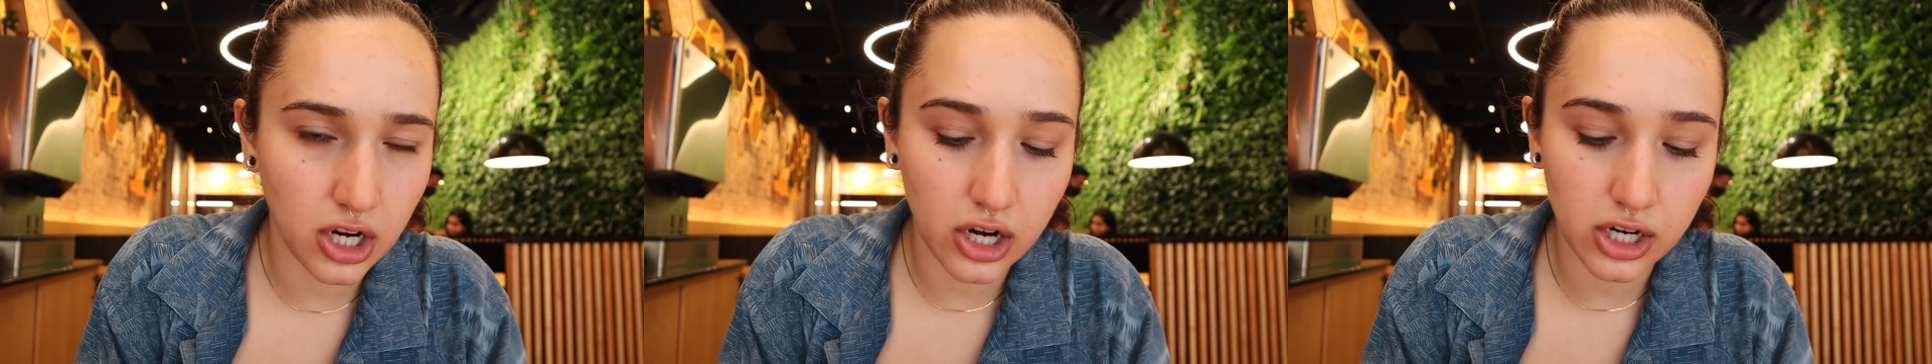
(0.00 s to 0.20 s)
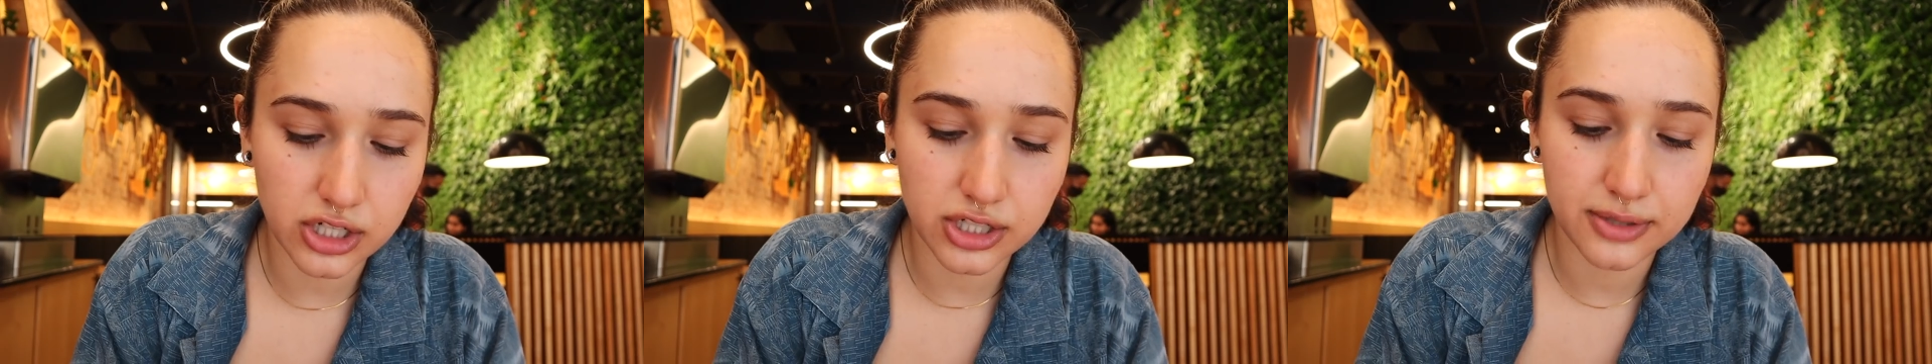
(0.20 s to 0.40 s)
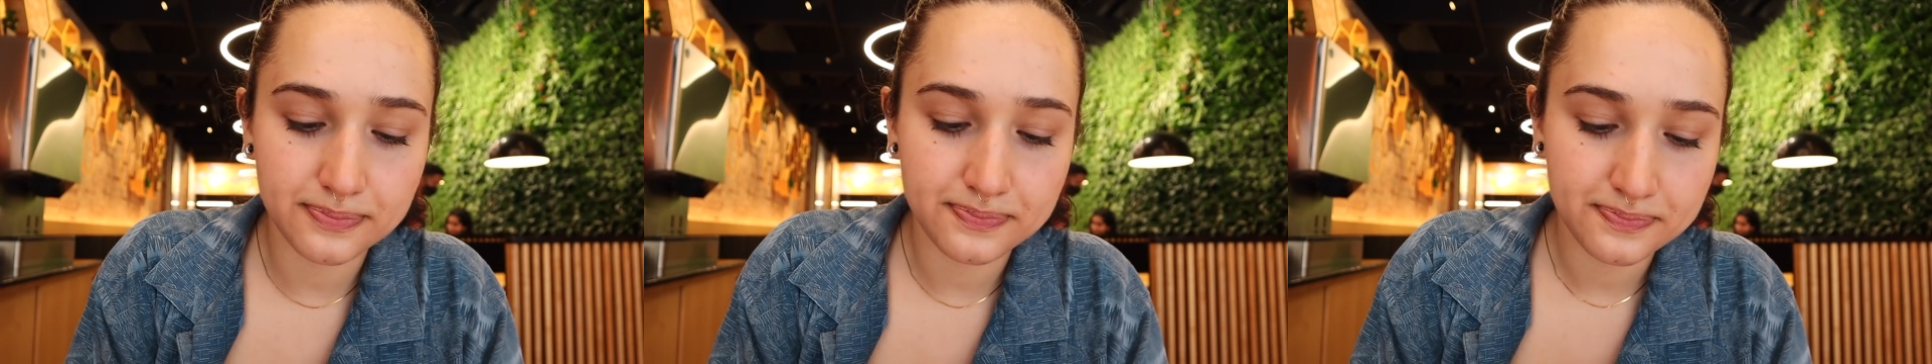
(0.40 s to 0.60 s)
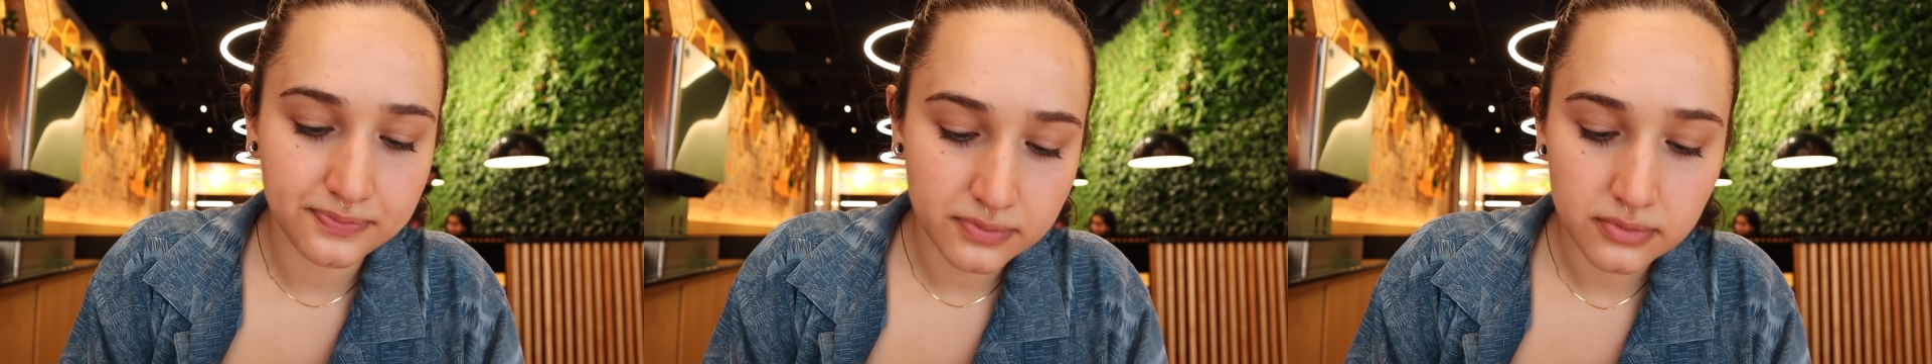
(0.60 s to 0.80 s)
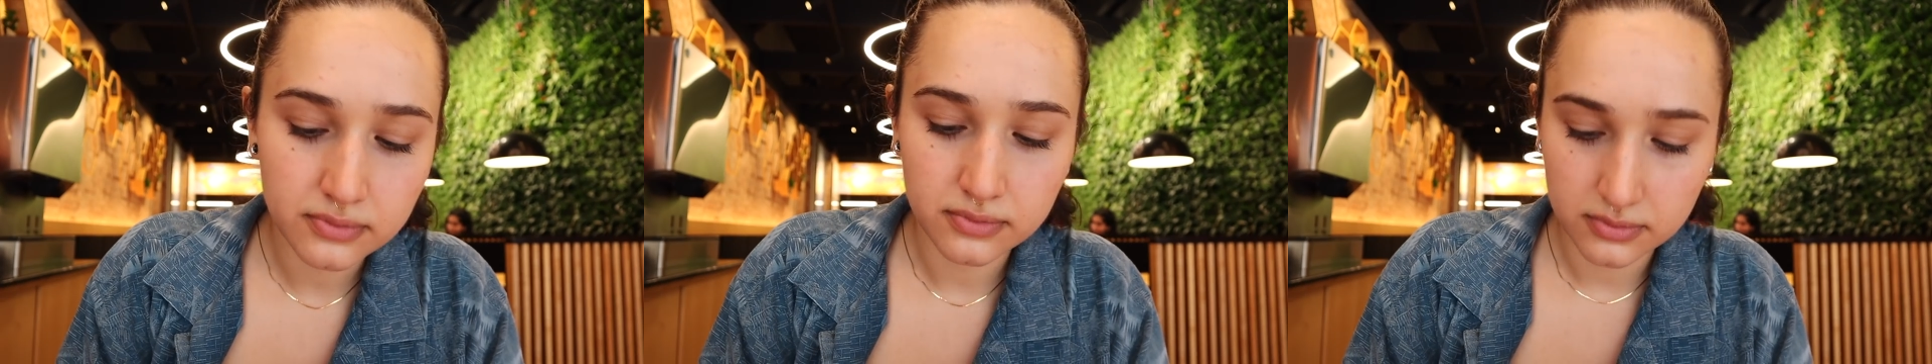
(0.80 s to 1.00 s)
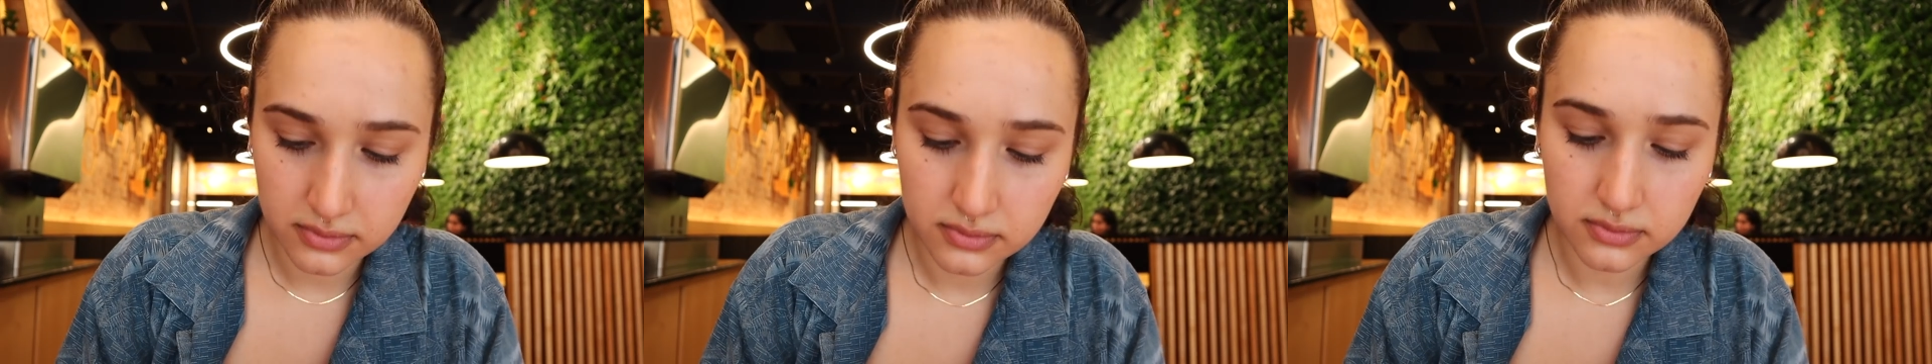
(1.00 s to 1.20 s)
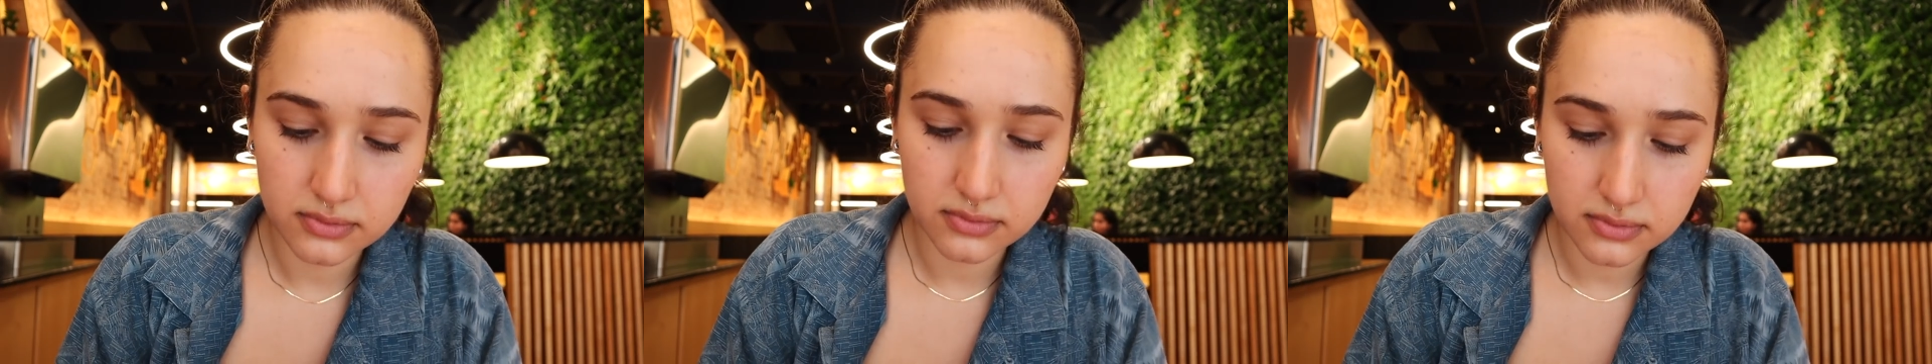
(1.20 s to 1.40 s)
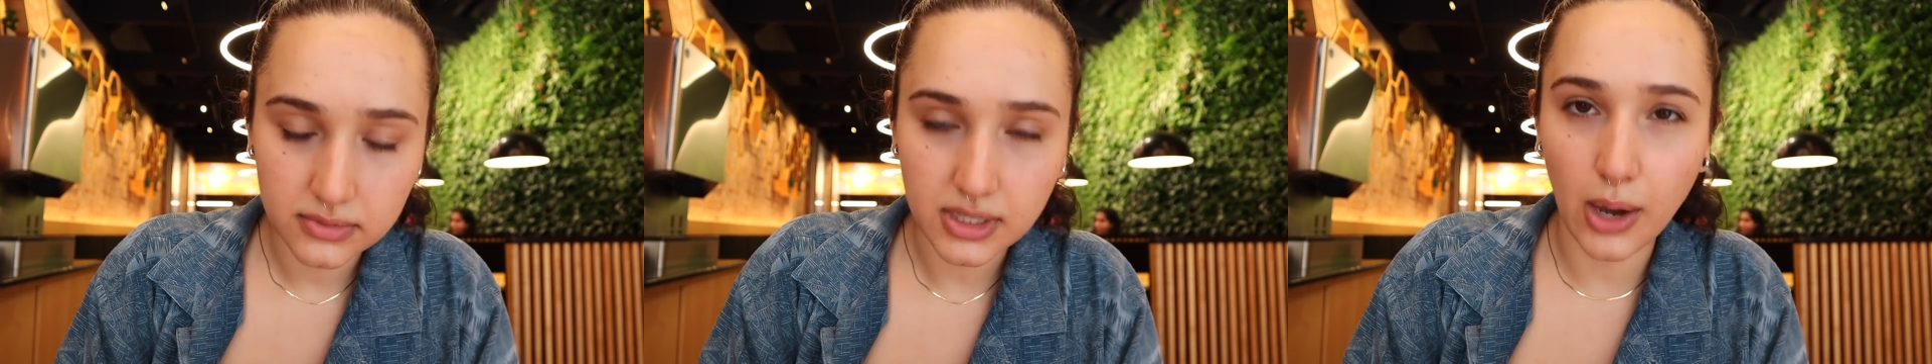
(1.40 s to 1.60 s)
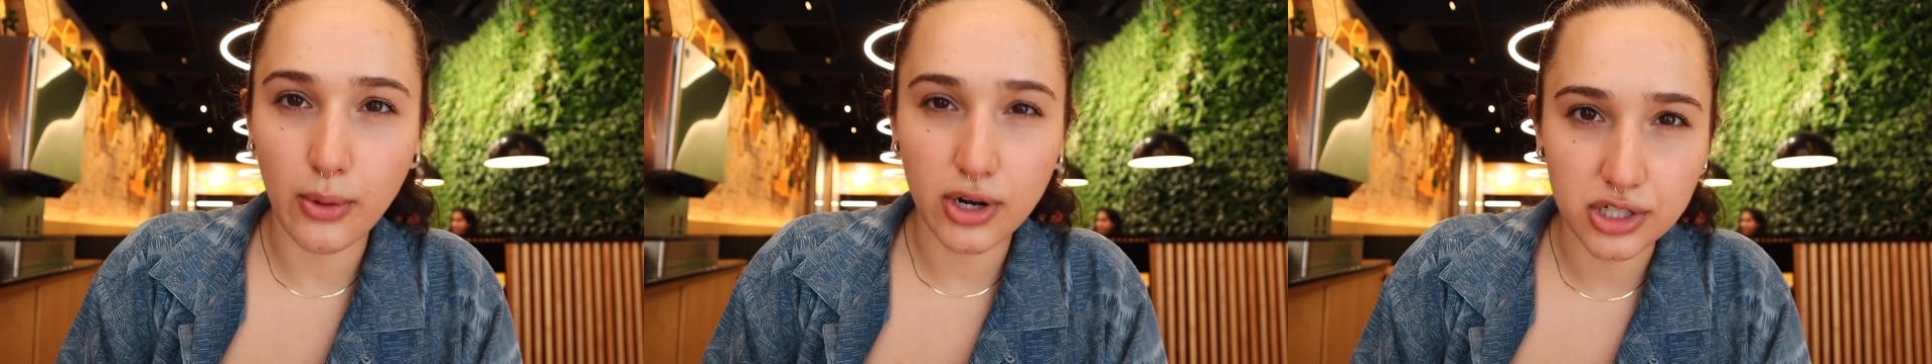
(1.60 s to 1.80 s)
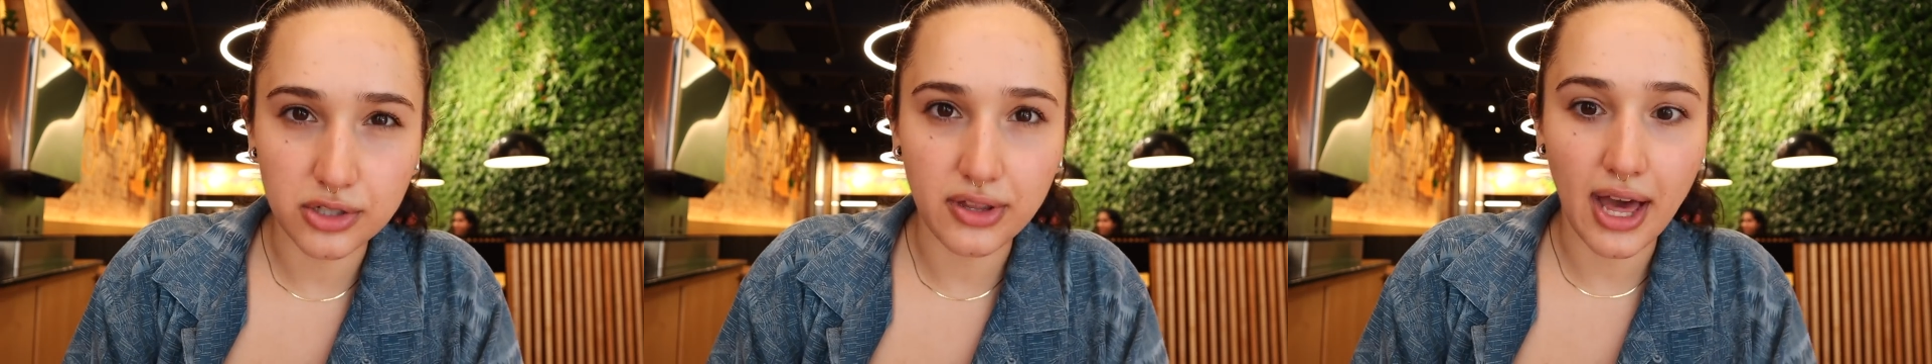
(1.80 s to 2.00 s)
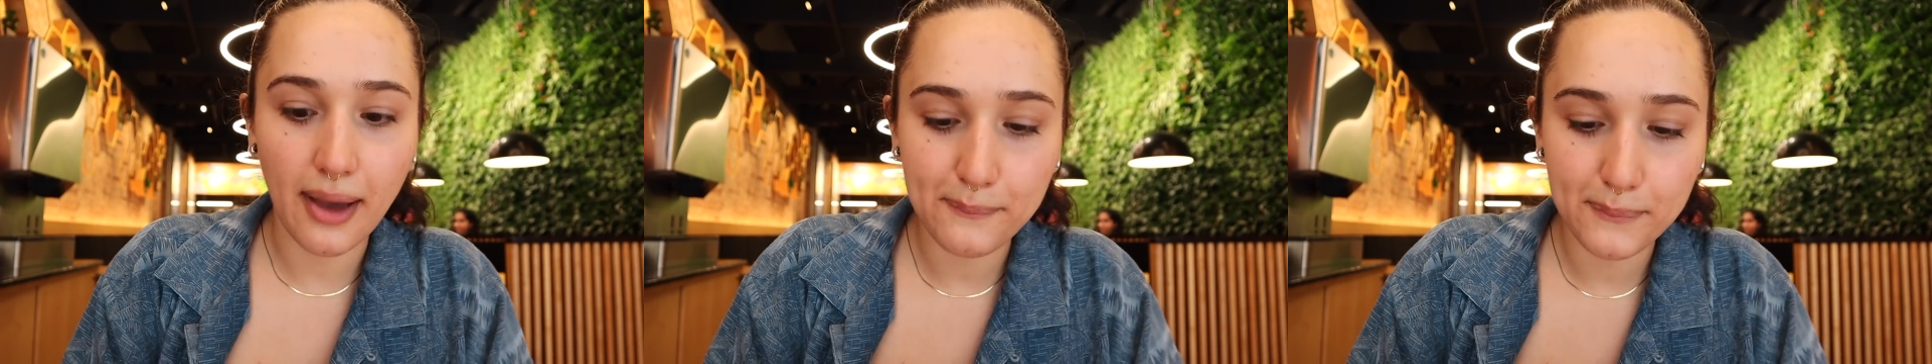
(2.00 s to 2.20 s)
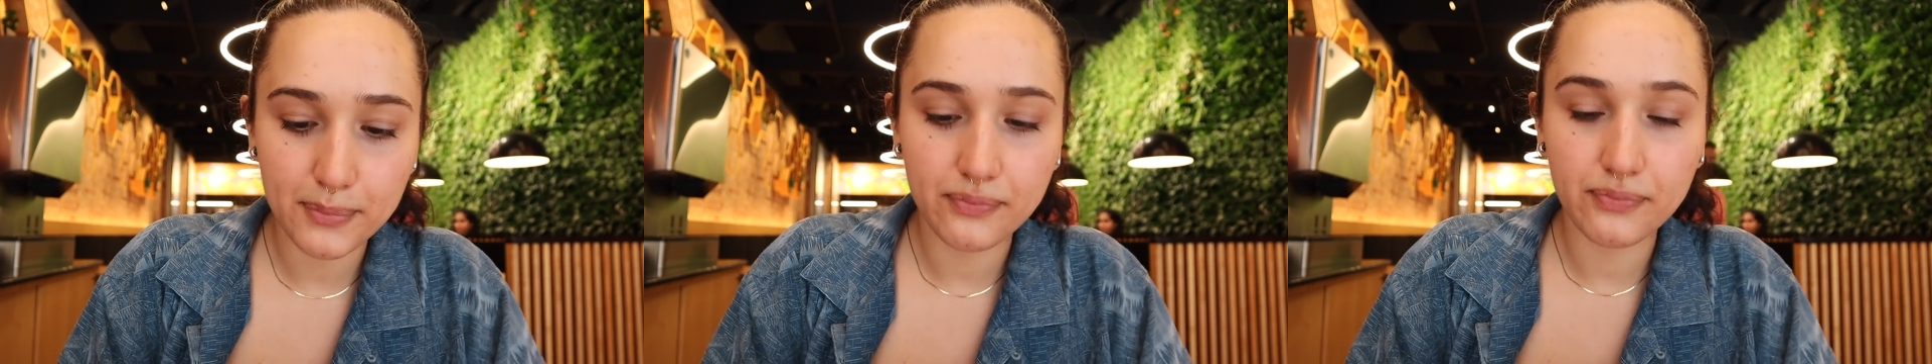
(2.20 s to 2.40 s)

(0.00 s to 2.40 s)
art? I wanna do that.